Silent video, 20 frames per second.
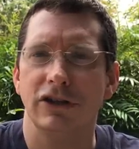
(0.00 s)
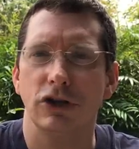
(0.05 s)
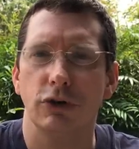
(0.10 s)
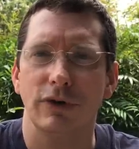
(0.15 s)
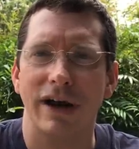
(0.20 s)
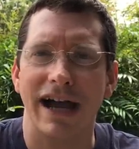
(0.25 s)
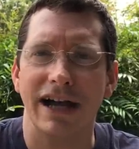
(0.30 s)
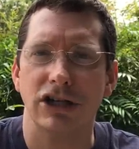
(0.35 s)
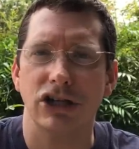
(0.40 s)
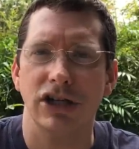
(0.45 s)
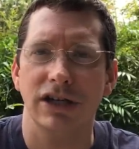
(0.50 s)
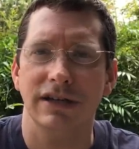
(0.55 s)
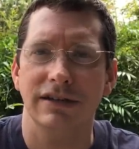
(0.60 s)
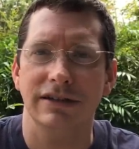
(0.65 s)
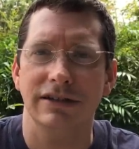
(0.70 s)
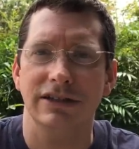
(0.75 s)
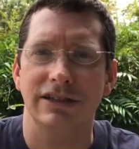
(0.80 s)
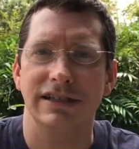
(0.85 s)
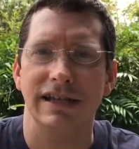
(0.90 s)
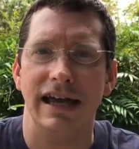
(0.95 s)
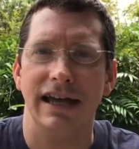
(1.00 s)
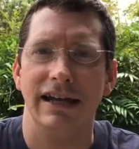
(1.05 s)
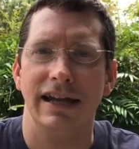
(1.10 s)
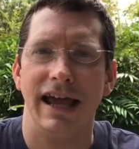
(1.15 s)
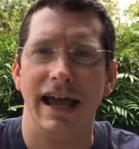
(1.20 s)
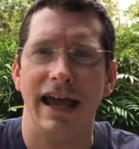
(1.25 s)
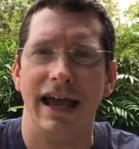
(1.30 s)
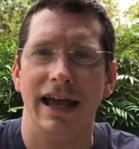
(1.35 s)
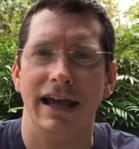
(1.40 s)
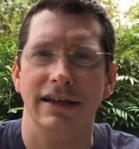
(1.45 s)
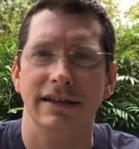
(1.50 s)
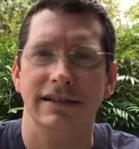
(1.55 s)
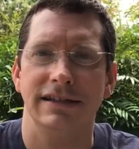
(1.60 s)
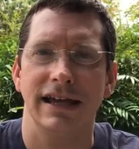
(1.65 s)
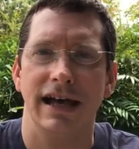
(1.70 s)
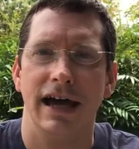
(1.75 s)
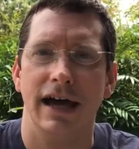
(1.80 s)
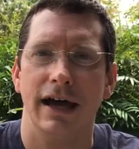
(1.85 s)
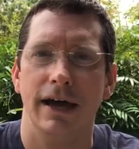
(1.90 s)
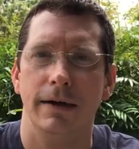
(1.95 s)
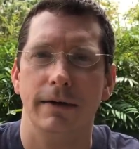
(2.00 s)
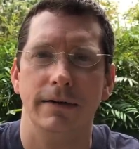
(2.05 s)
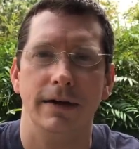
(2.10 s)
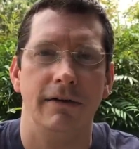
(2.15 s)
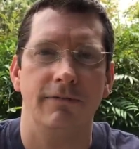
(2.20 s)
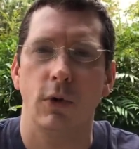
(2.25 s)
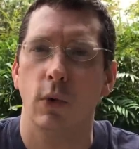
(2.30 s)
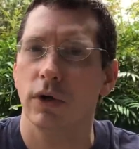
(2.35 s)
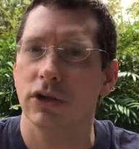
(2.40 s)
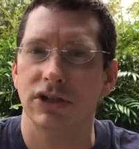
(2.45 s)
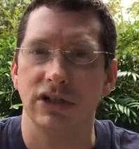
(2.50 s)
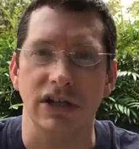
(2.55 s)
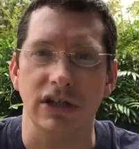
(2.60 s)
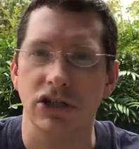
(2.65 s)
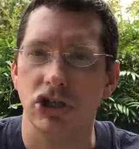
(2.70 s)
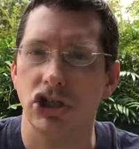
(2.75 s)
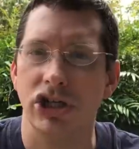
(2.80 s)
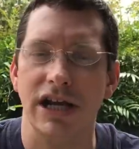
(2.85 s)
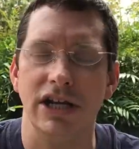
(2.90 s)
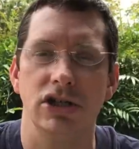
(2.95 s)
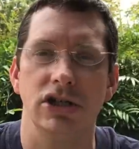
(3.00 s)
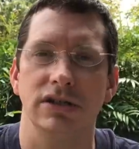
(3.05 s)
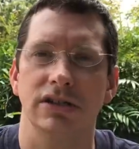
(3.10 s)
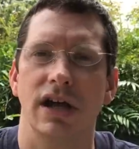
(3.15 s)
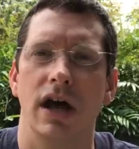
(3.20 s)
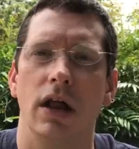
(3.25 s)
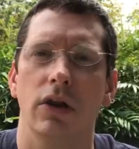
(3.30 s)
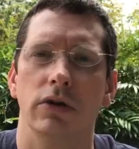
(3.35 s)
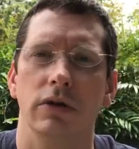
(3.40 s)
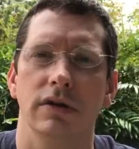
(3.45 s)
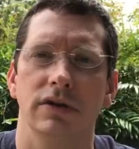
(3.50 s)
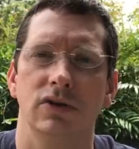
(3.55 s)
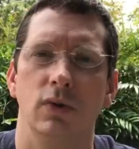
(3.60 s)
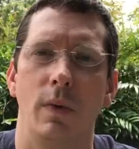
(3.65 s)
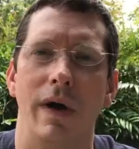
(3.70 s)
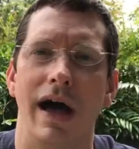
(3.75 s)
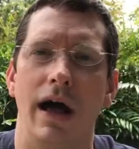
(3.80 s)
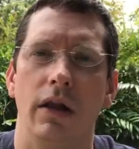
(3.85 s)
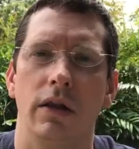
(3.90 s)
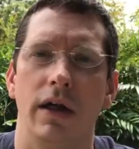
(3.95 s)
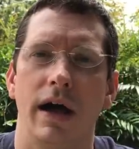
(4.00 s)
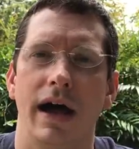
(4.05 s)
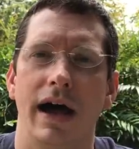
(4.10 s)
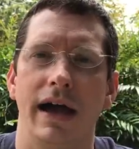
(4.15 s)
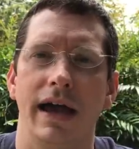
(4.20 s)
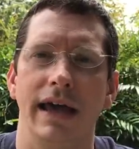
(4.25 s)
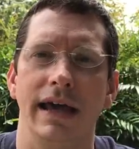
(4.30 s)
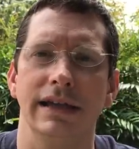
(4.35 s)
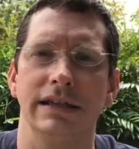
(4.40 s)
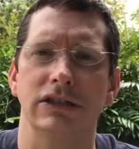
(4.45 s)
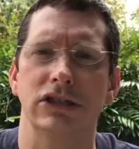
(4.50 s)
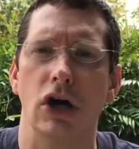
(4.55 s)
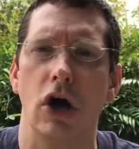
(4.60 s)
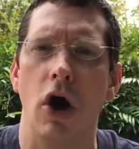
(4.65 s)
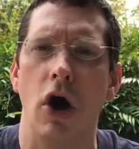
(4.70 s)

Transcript: directions, and of course it changes color as well. It